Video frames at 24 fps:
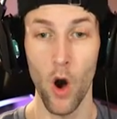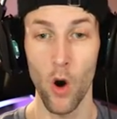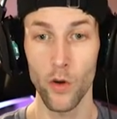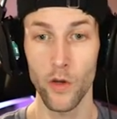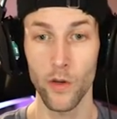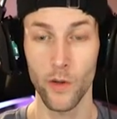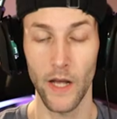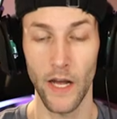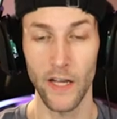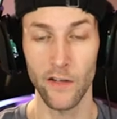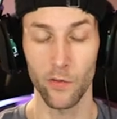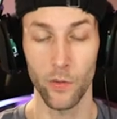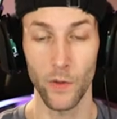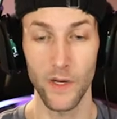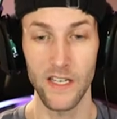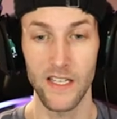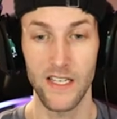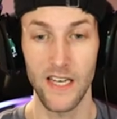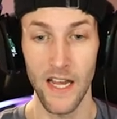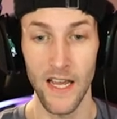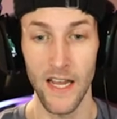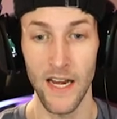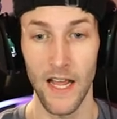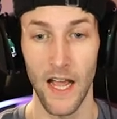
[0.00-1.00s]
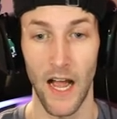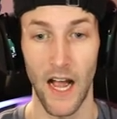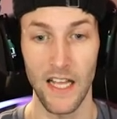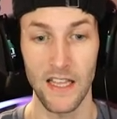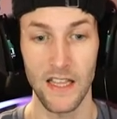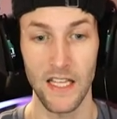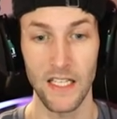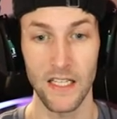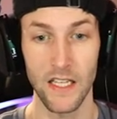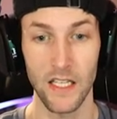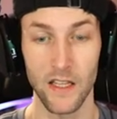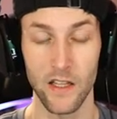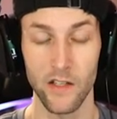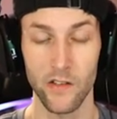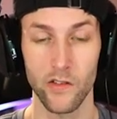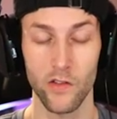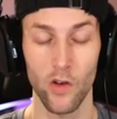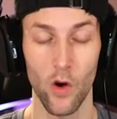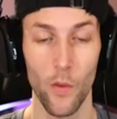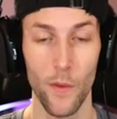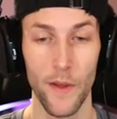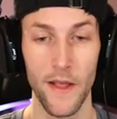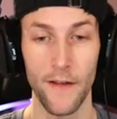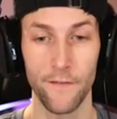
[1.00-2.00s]
Oh, you guys, we did it. I think that this
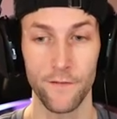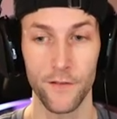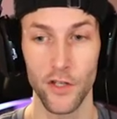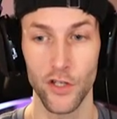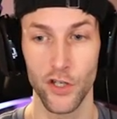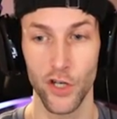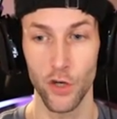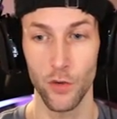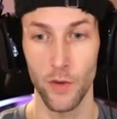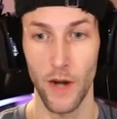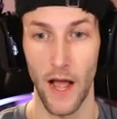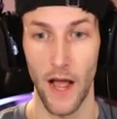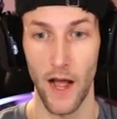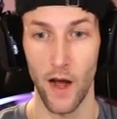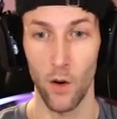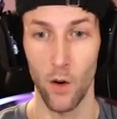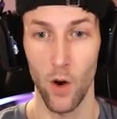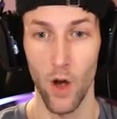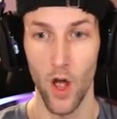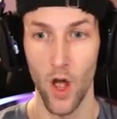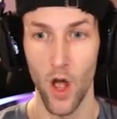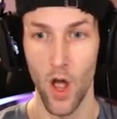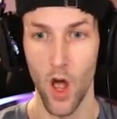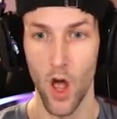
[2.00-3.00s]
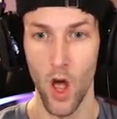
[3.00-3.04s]
is all we have to do now.